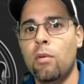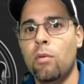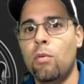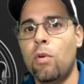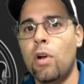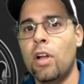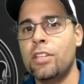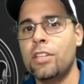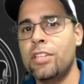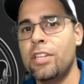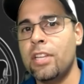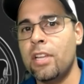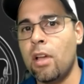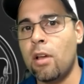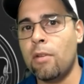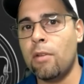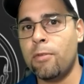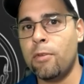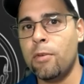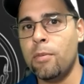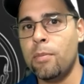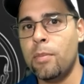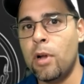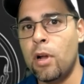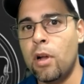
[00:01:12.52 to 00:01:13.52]
watching
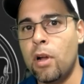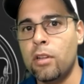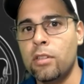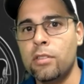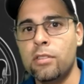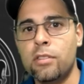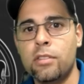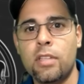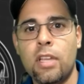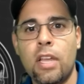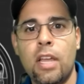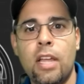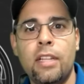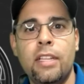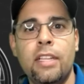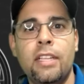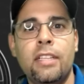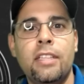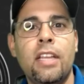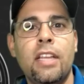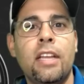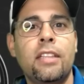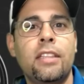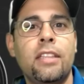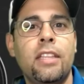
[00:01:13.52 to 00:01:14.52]
out for bugs and
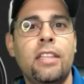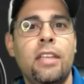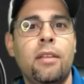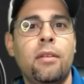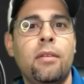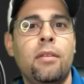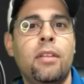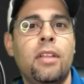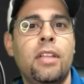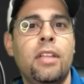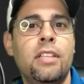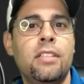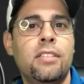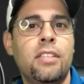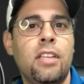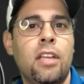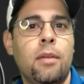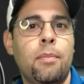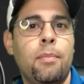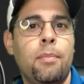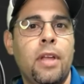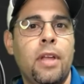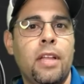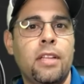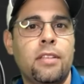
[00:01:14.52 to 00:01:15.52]
detecting
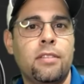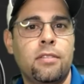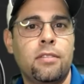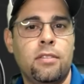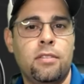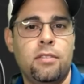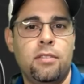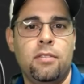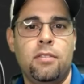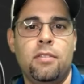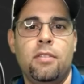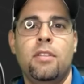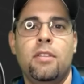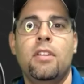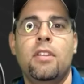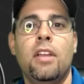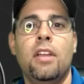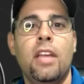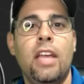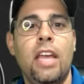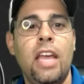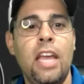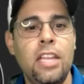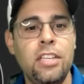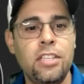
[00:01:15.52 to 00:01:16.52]
insect pests.
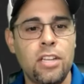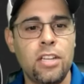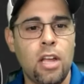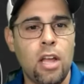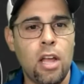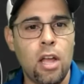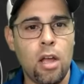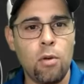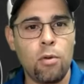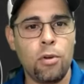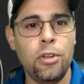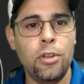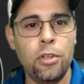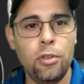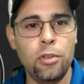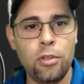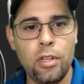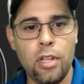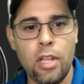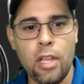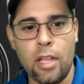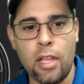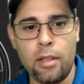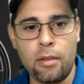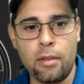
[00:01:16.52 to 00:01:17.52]
Ajia, how are you
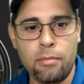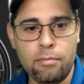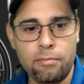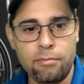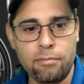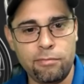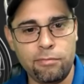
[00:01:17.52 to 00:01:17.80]
today?